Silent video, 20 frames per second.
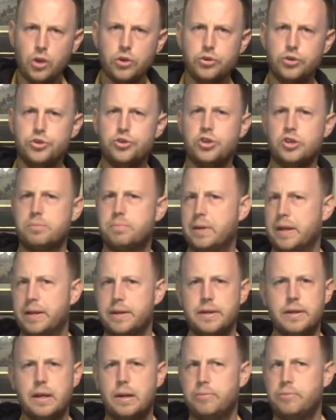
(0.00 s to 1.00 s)
You just blend
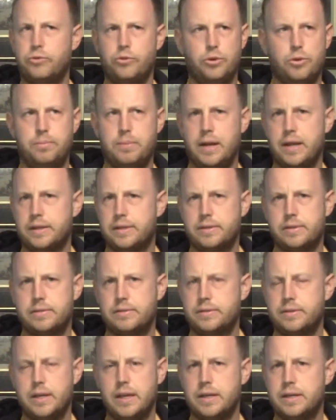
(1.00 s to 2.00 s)
it up for about
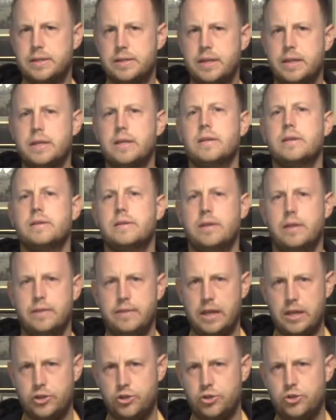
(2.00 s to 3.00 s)
10 seconds, and
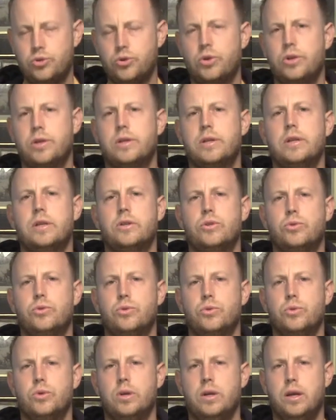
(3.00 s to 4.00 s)
that should turn it
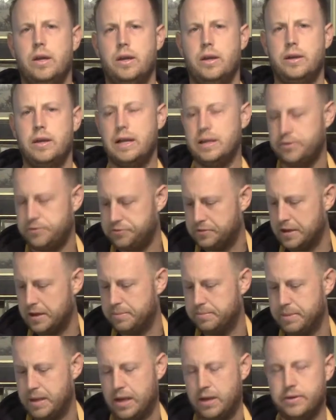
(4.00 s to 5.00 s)
into a nice fine
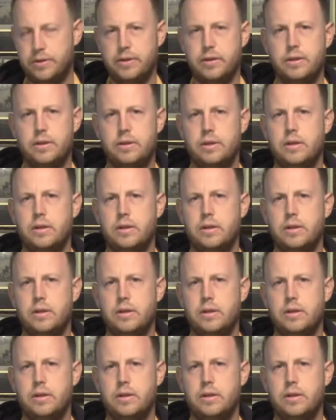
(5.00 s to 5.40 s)
powder